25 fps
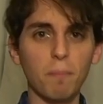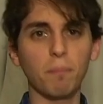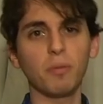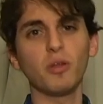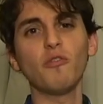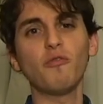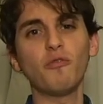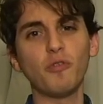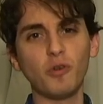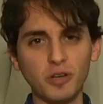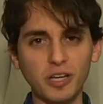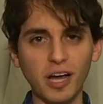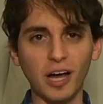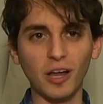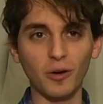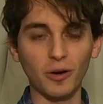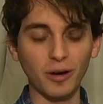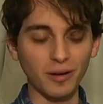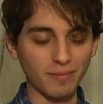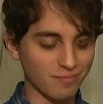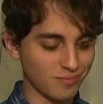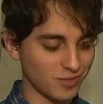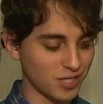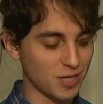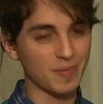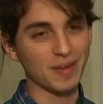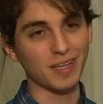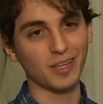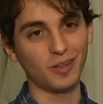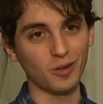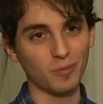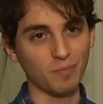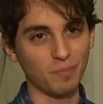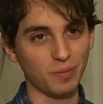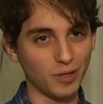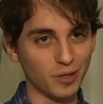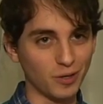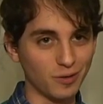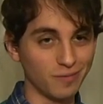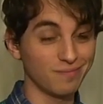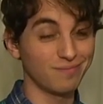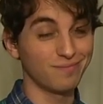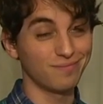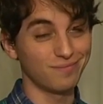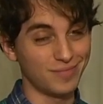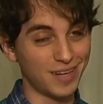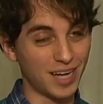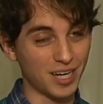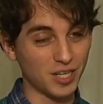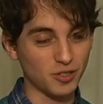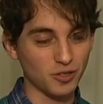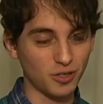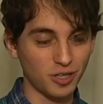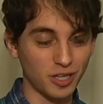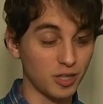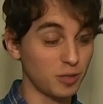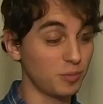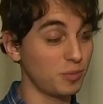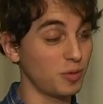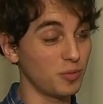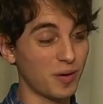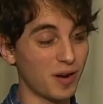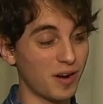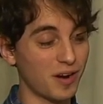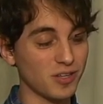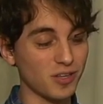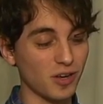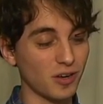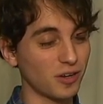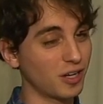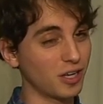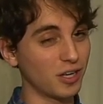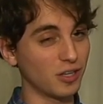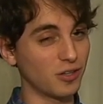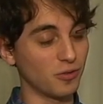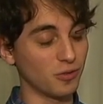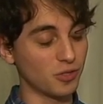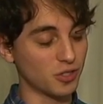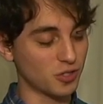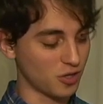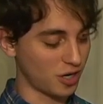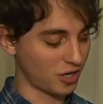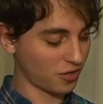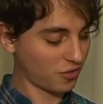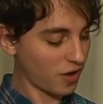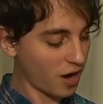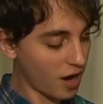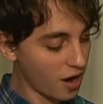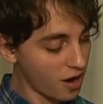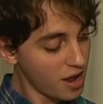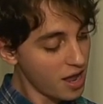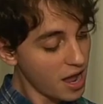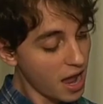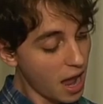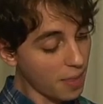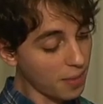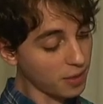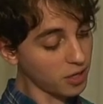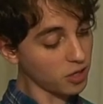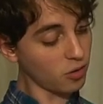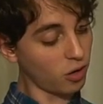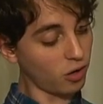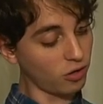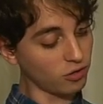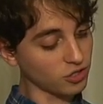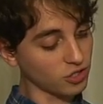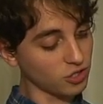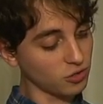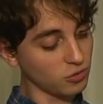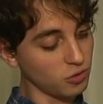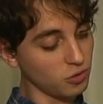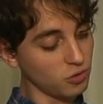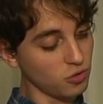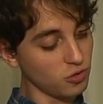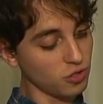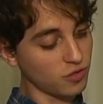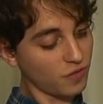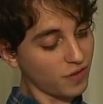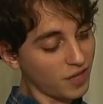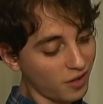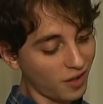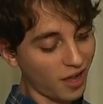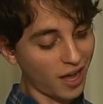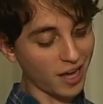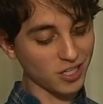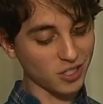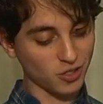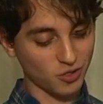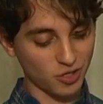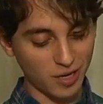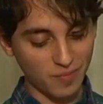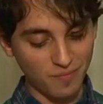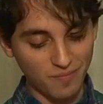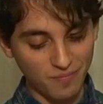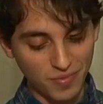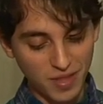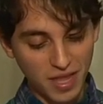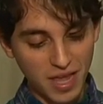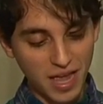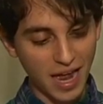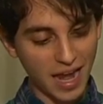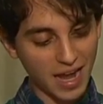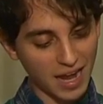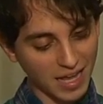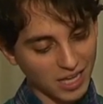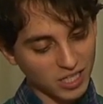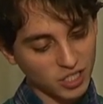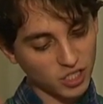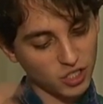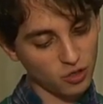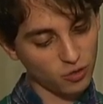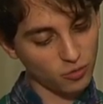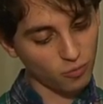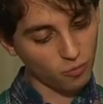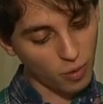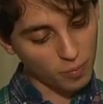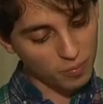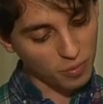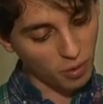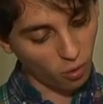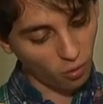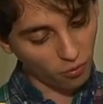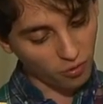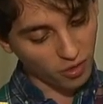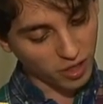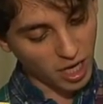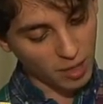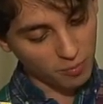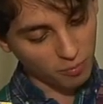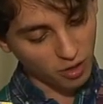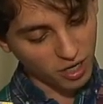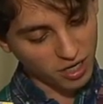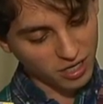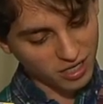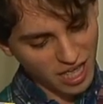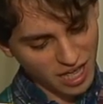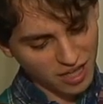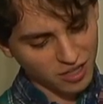Blue food coloring to make it look blue, naturally. The blueberries aren't going to do the trick there. And then you also use vanilla ice cream. And I guess you whip the whole thing up, right?